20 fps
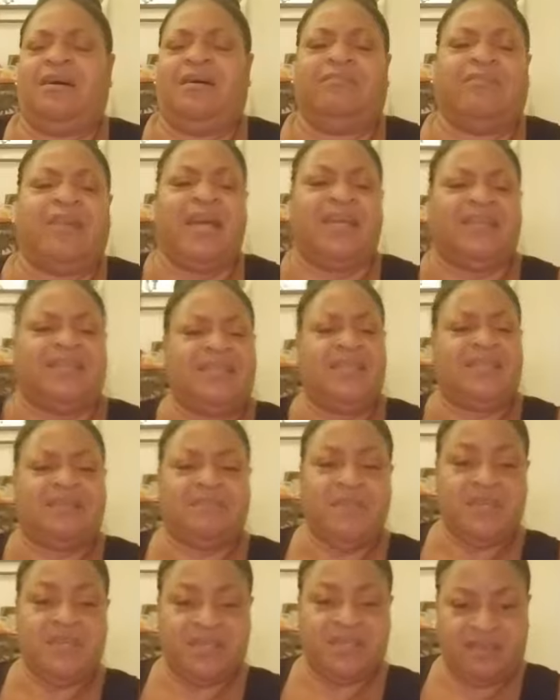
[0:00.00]
like
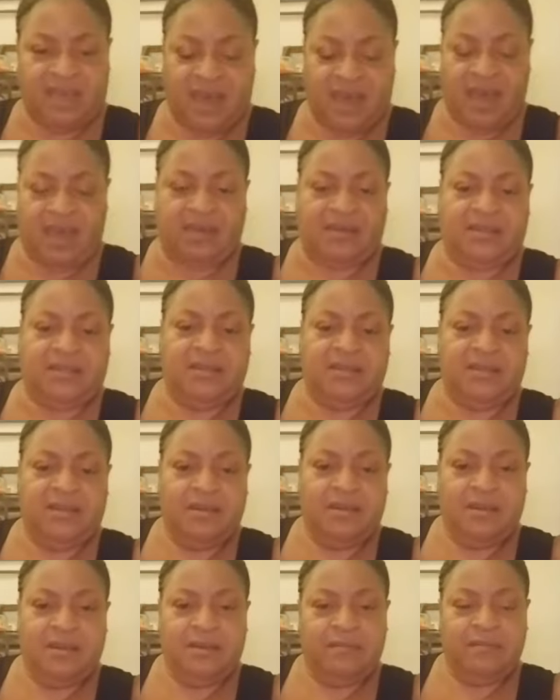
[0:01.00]
dismiss that
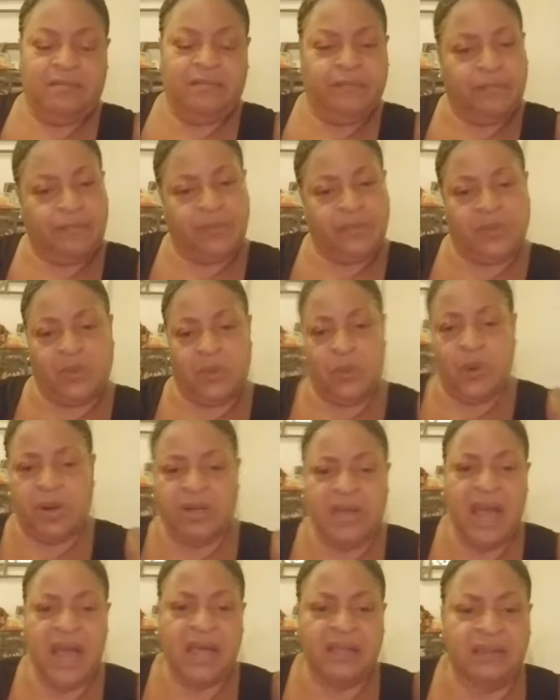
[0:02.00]
or
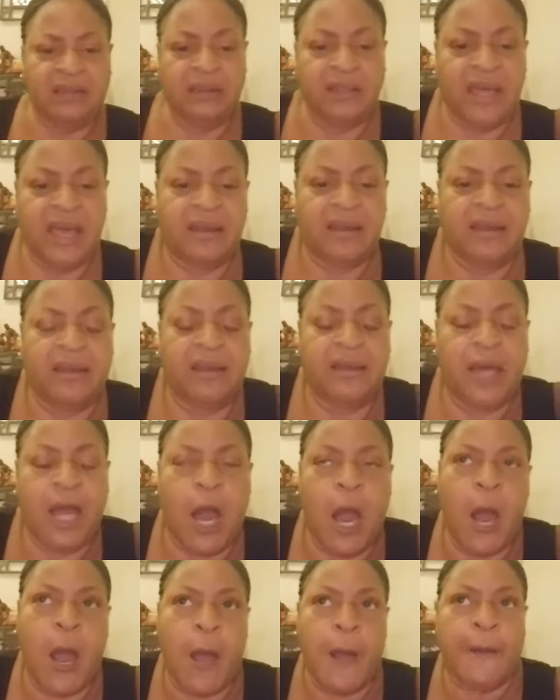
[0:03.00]
not let it
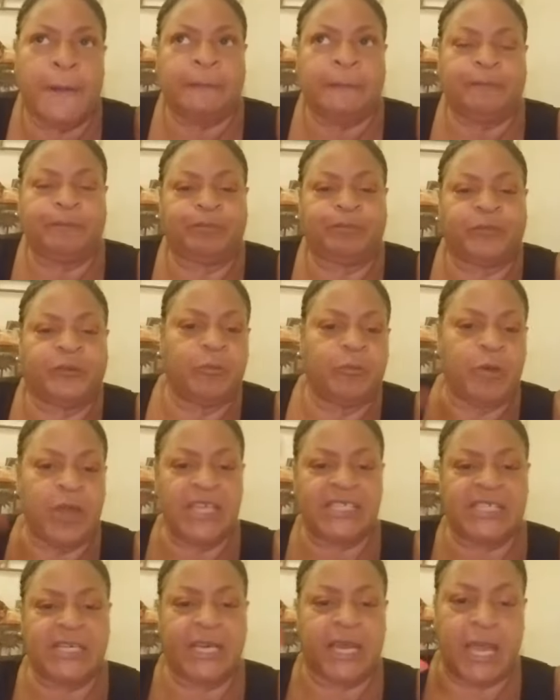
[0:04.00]

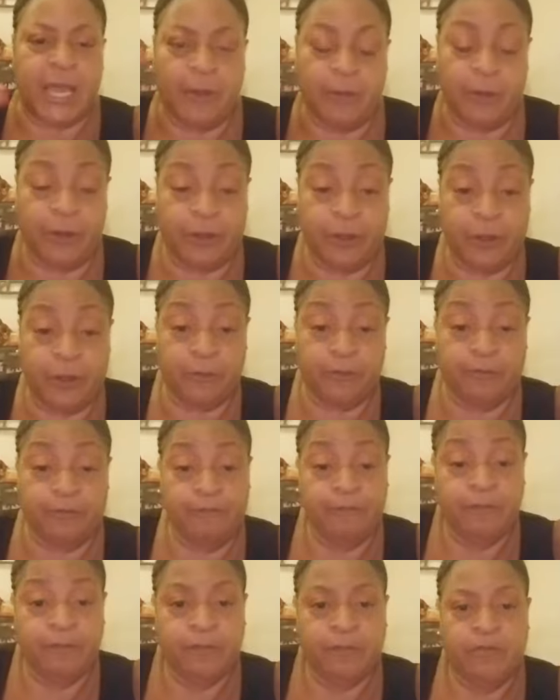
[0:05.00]
resonate with you
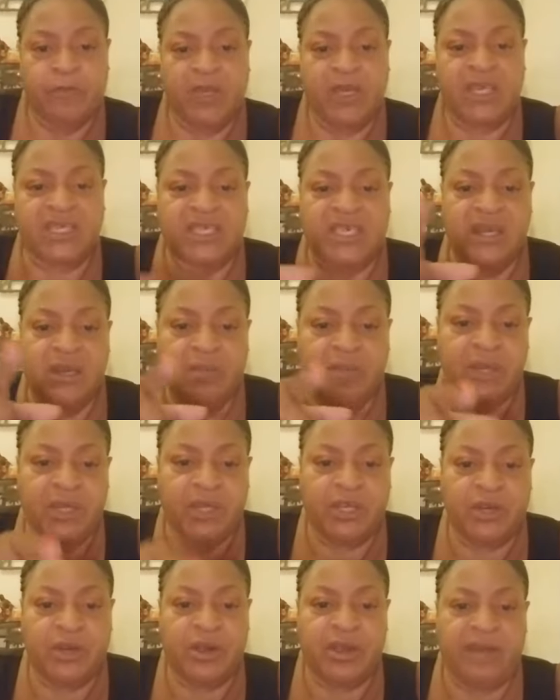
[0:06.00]
because it could have been
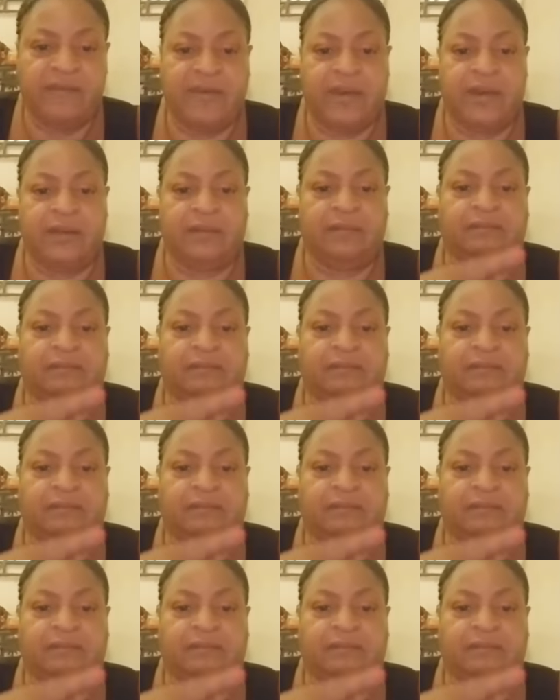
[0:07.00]
your event.